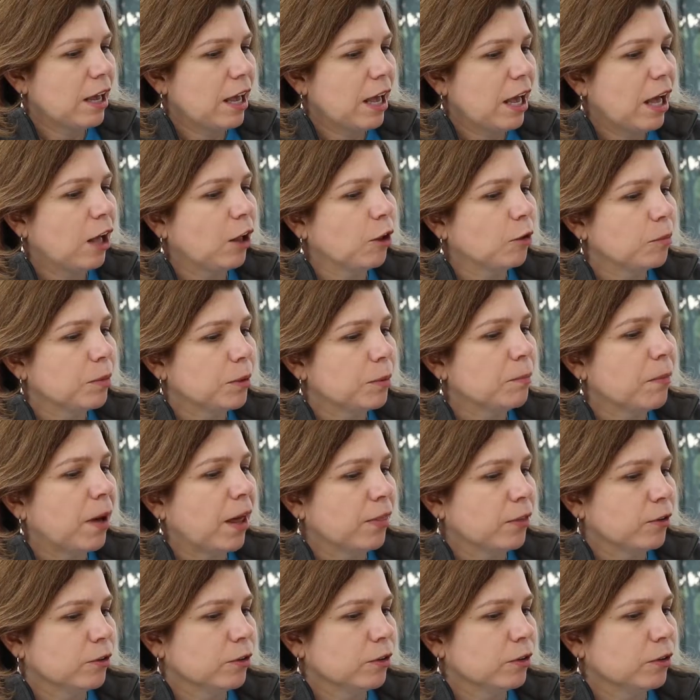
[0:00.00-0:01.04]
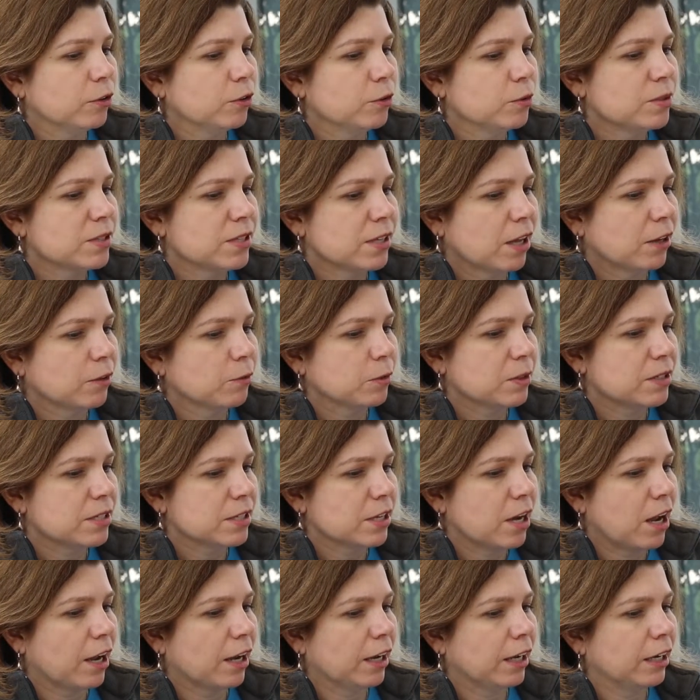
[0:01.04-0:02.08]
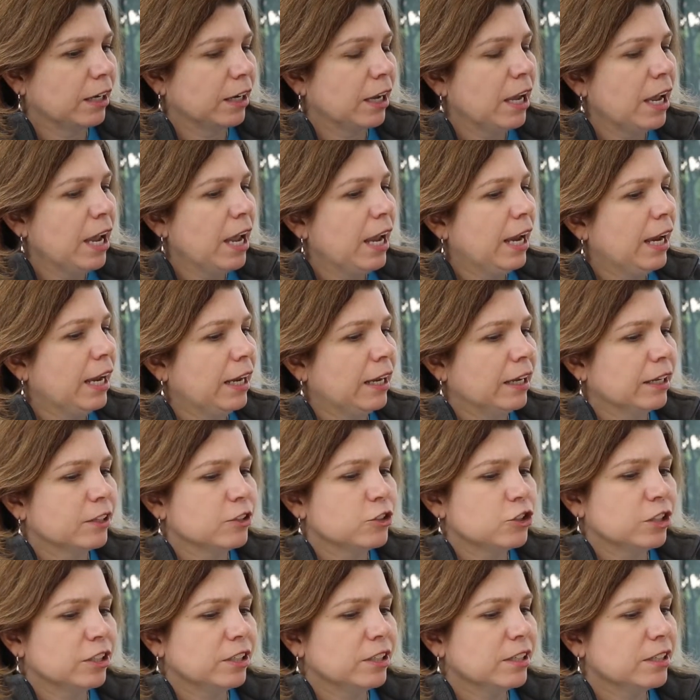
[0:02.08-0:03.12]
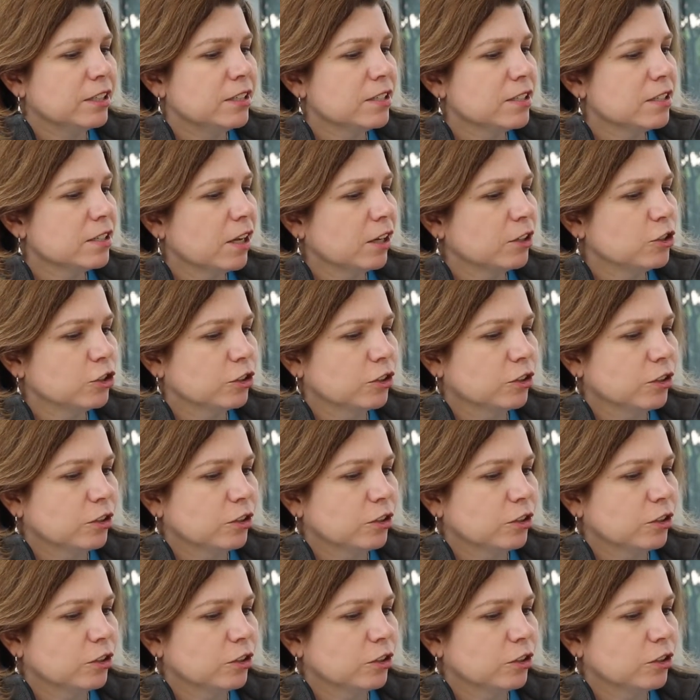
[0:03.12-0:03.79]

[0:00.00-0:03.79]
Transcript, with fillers: help a mother whose son was dying and she did such a